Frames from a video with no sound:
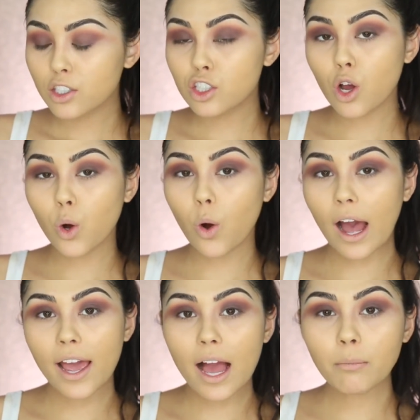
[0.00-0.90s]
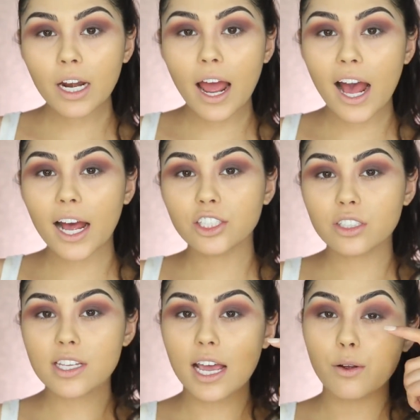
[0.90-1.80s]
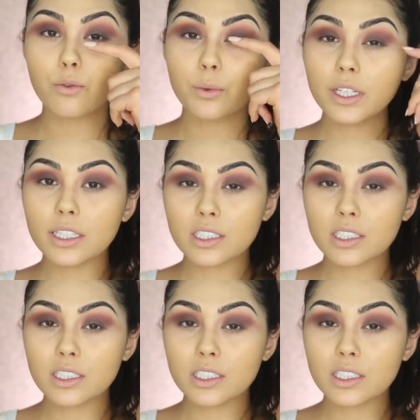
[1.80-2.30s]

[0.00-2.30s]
So I am gonna add just a really